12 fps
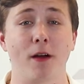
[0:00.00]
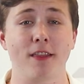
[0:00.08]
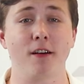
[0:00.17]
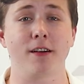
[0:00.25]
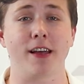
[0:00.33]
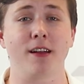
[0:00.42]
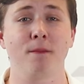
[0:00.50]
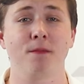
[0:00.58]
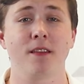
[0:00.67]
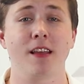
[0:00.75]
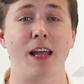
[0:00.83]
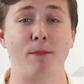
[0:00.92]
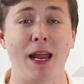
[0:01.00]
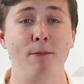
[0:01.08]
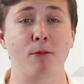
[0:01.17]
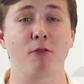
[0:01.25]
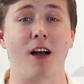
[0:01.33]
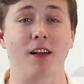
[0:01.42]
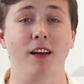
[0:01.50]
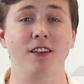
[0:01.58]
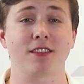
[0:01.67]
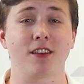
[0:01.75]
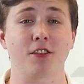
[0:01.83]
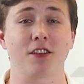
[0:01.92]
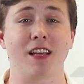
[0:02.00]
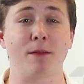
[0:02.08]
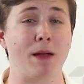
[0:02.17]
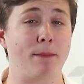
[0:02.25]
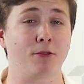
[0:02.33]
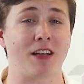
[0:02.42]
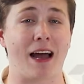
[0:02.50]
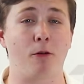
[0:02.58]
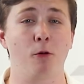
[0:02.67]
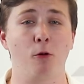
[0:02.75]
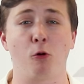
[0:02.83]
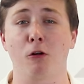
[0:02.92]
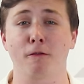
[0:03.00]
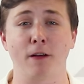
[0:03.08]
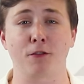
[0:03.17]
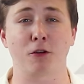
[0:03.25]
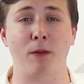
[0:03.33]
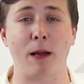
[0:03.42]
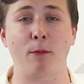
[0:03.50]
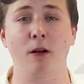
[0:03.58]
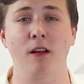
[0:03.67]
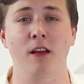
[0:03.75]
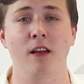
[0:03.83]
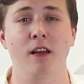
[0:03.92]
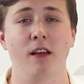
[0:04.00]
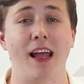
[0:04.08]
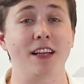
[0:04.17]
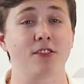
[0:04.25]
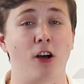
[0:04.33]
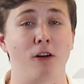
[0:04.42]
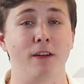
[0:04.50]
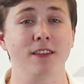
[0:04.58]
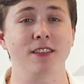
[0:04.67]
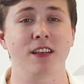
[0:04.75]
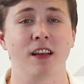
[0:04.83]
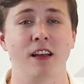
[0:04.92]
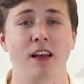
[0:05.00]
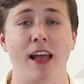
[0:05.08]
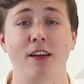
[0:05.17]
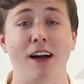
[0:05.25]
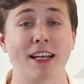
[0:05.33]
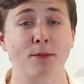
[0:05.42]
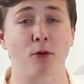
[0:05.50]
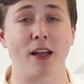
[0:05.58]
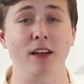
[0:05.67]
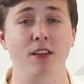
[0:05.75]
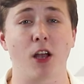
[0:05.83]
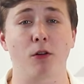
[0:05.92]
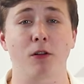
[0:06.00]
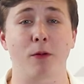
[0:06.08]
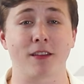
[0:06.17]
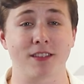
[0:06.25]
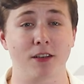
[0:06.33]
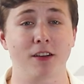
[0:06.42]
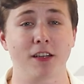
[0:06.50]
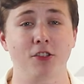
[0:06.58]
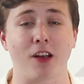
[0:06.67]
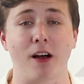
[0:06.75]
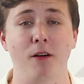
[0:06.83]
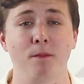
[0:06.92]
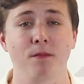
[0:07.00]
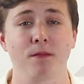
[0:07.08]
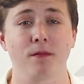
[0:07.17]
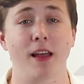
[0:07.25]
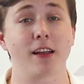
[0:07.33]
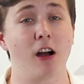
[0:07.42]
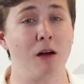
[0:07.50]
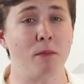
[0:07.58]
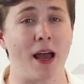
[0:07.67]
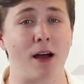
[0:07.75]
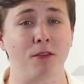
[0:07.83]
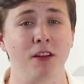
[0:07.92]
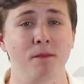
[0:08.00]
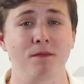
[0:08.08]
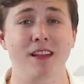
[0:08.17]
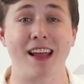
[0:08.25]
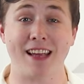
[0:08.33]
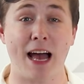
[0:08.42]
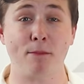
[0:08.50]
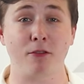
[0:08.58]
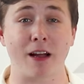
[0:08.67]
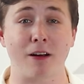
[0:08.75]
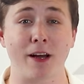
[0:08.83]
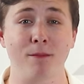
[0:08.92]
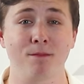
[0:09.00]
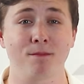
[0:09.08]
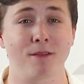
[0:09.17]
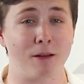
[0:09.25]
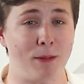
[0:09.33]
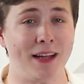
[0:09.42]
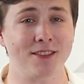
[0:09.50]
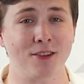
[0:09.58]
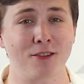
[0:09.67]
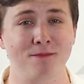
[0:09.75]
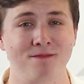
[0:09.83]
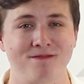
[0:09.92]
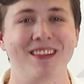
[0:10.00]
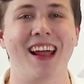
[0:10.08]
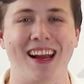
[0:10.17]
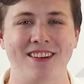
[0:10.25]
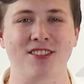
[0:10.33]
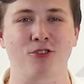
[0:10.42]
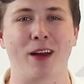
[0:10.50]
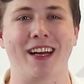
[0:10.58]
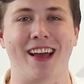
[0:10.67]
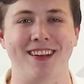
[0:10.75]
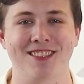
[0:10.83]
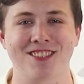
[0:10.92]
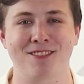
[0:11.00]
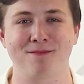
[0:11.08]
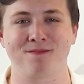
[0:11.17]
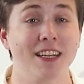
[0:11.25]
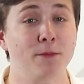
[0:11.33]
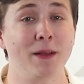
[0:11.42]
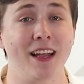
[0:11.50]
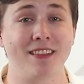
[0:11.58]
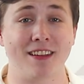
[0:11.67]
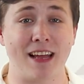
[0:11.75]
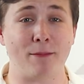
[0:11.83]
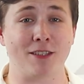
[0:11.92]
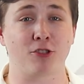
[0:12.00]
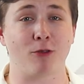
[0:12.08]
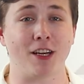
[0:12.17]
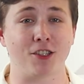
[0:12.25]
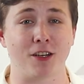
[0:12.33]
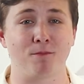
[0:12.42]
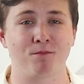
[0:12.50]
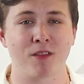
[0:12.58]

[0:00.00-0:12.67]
with a lid, a paper product such as a paper towel or filter paper, a solvent, a glass plate coated with silica gel, a compound, a capillary, a pencil, and a straight edge. Let's begin the demonstration.